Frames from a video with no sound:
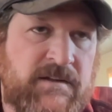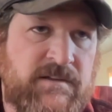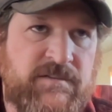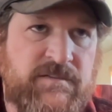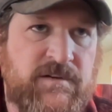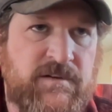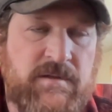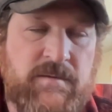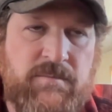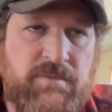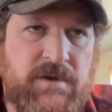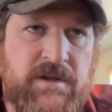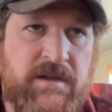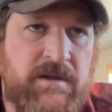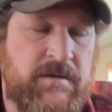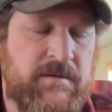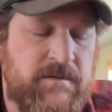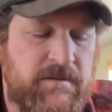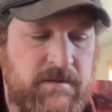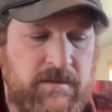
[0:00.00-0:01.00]
necessarily
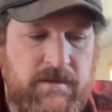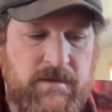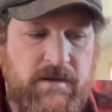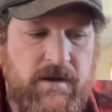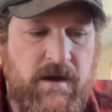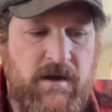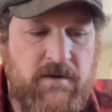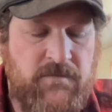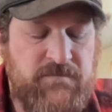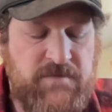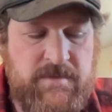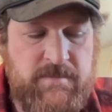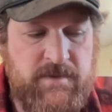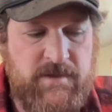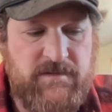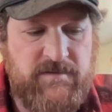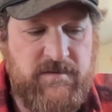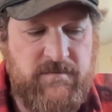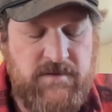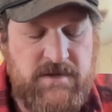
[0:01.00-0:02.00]
breeding our
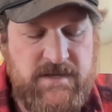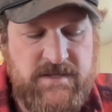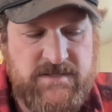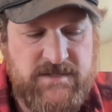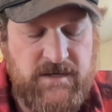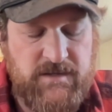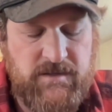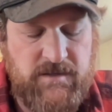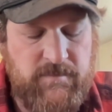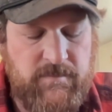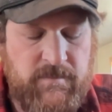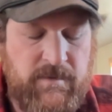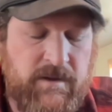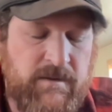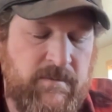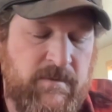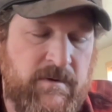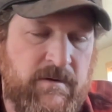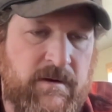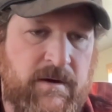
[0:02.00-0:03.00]
females every heat cycle.
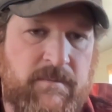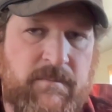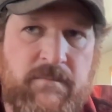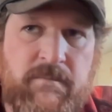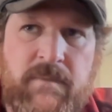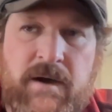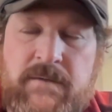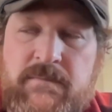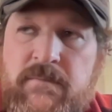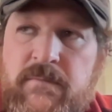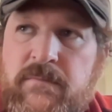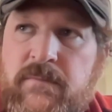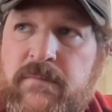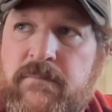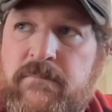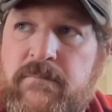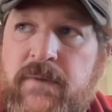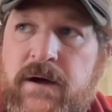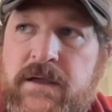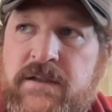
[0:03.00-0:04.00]
I mean,
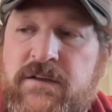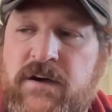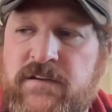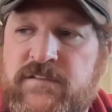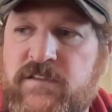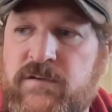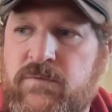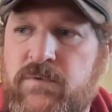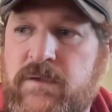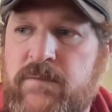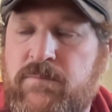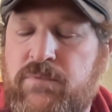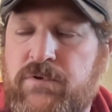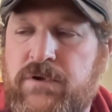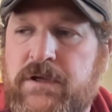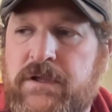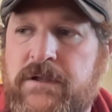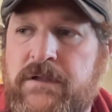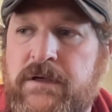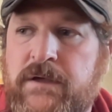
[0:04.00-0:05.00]
my dogs that we
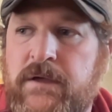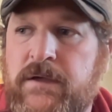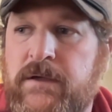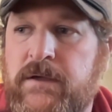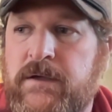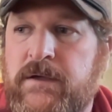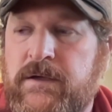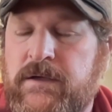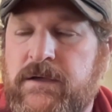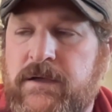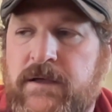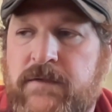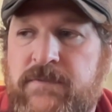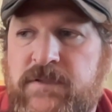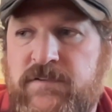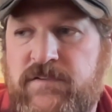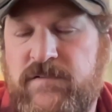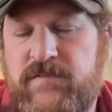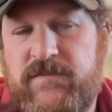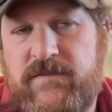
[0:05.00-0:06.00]
breed, and
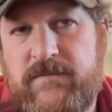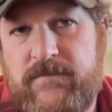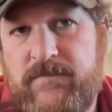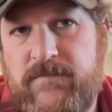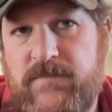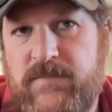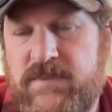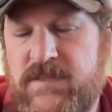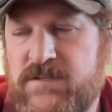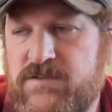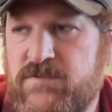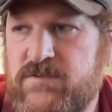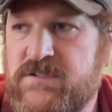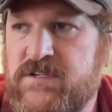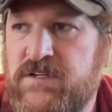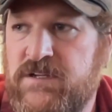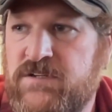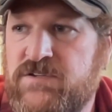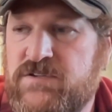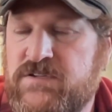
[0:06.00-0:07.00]
this was
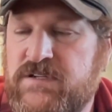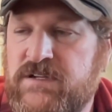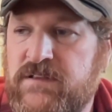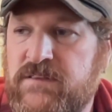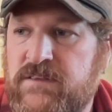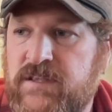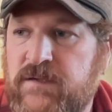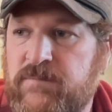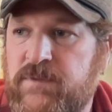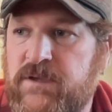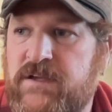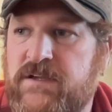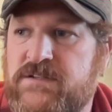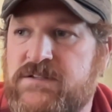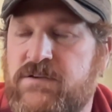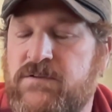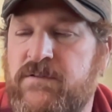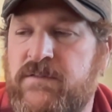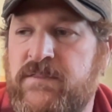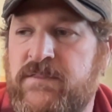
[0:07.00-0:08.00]
an interesting thing,
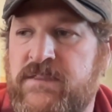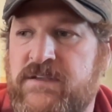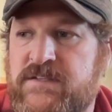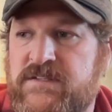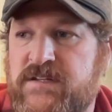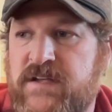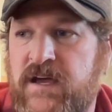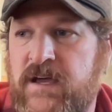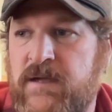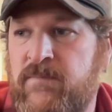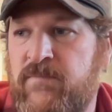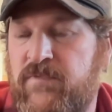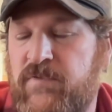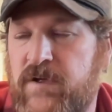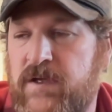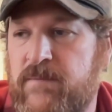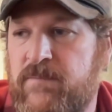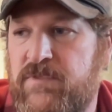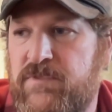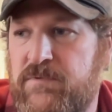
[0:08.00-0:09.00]
because in this time
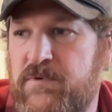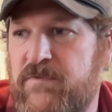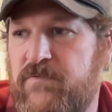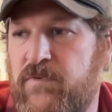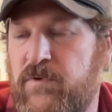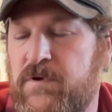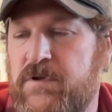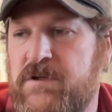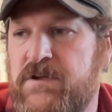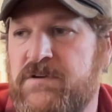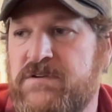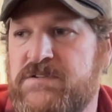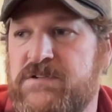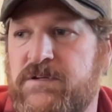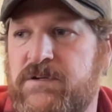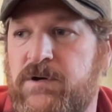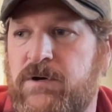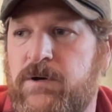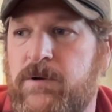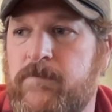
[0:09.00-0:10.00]
frame 3-4 years
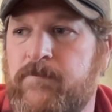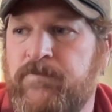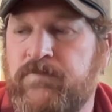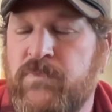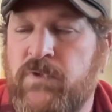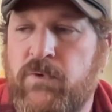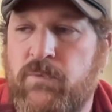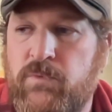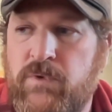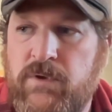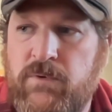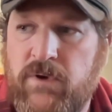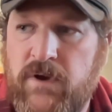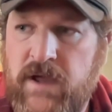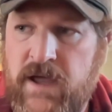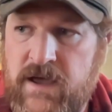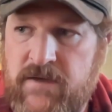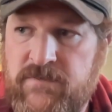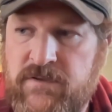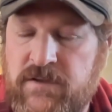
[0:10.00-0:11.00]
ago, we were
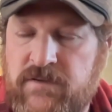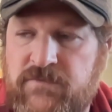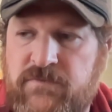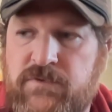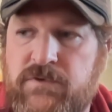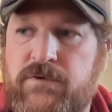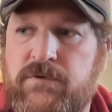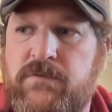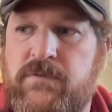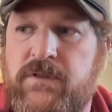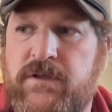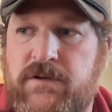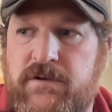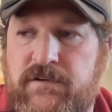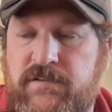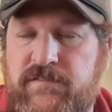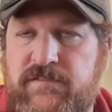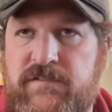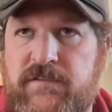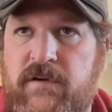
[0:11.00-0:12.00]
having a
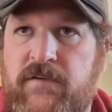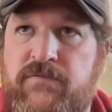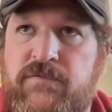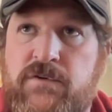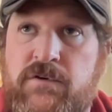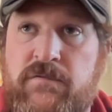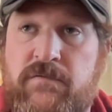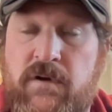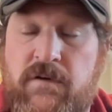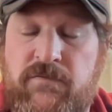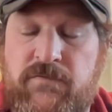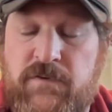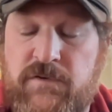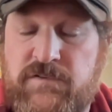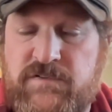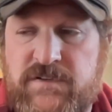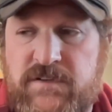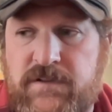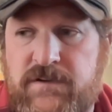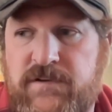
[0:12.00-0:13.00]
few of our
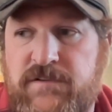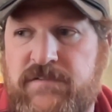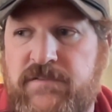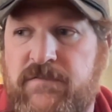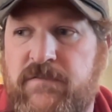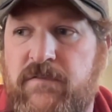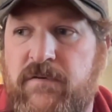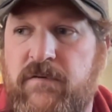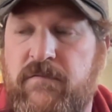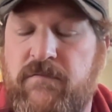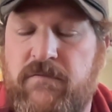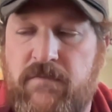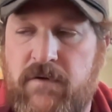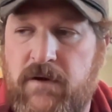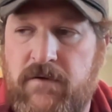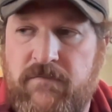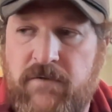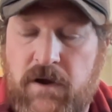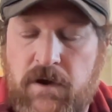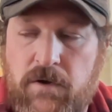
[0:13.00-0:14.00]
first litters
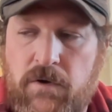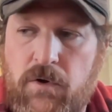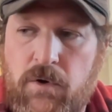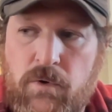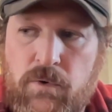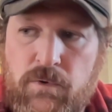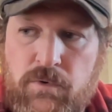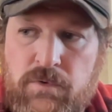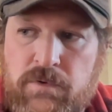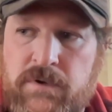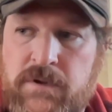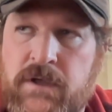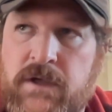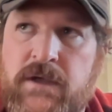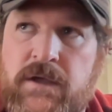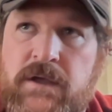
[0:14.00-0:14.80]
of our own